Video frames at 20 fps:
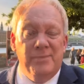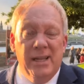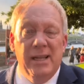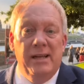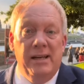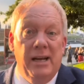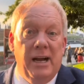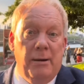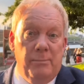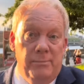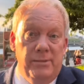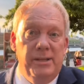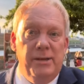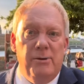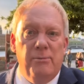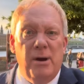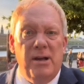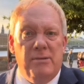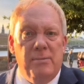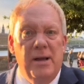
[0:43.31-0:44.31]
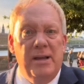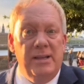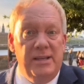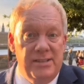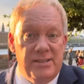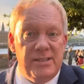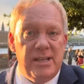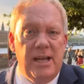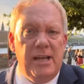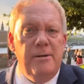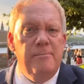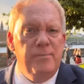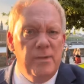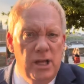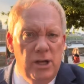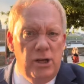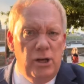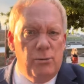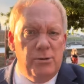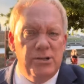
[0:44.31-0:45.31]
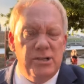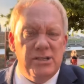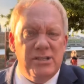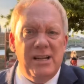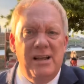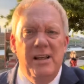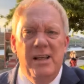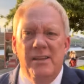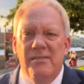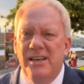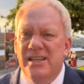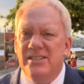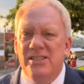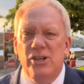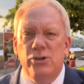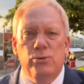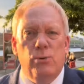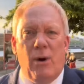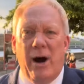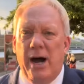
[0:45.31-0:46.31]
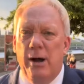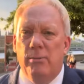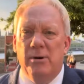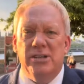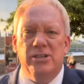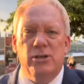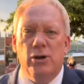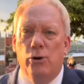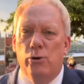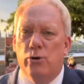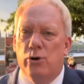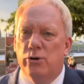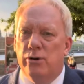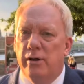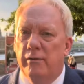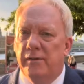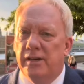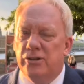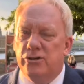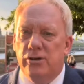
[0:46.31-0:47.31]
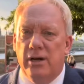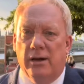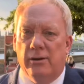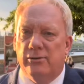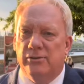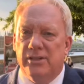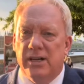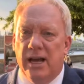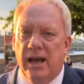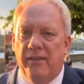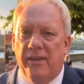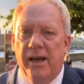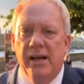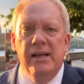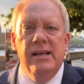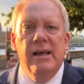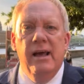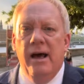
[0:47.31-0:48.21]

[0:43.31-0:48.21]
You're with me. You see? You understand? This is why we're so good on this channel together.